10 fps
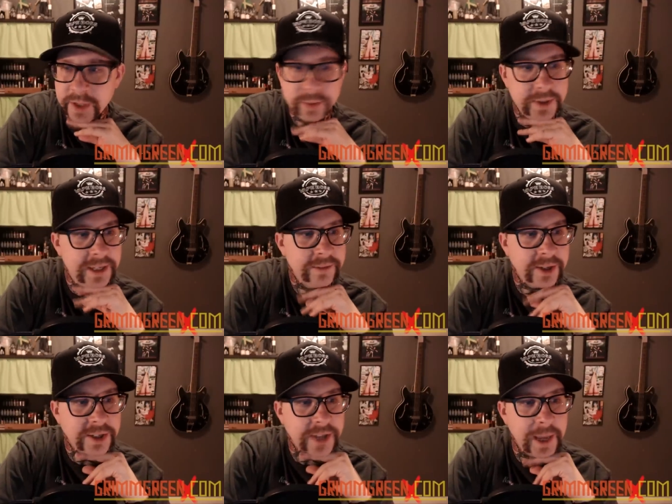you would give
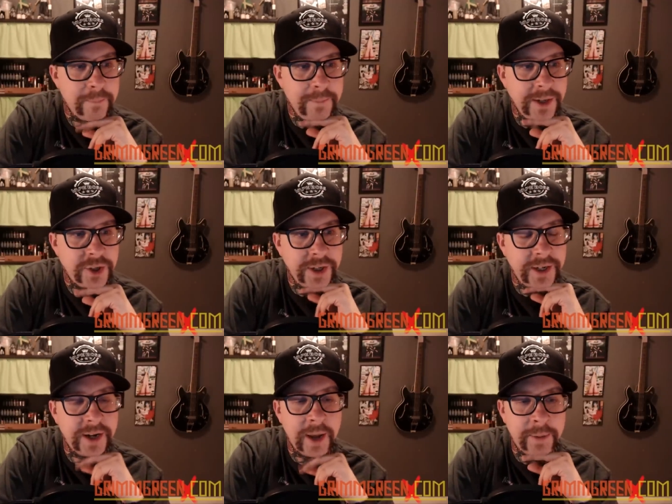us a mention
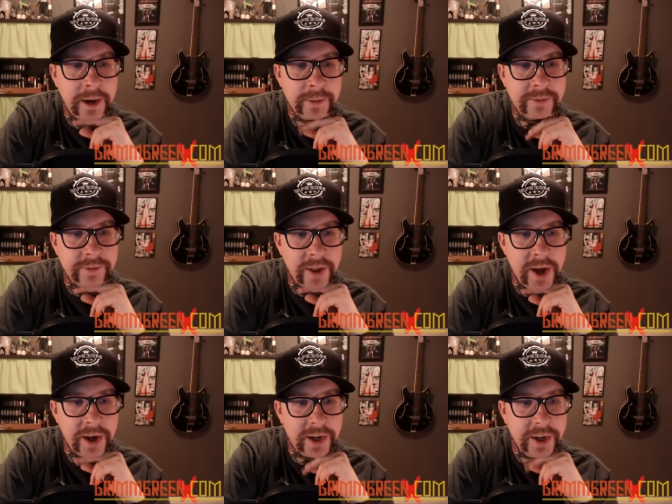in an upcoming
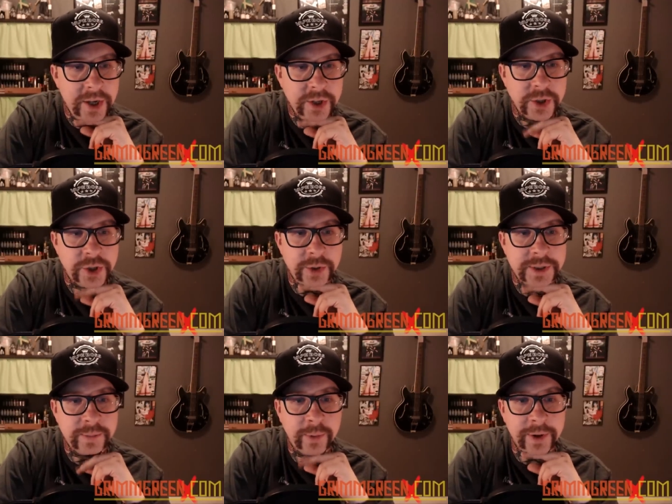vlog to show
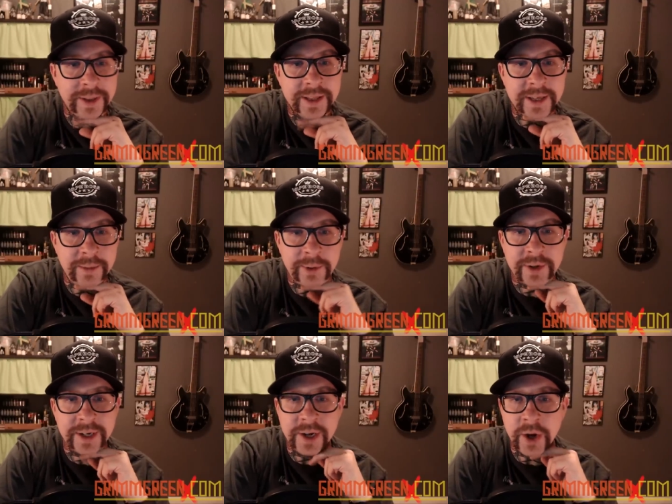support and let the
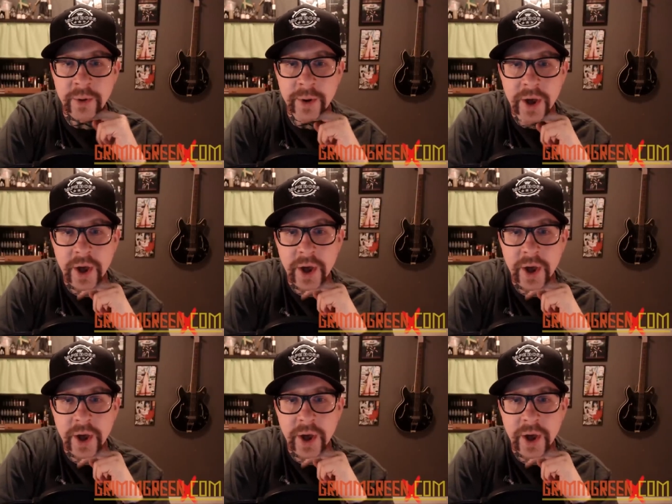community know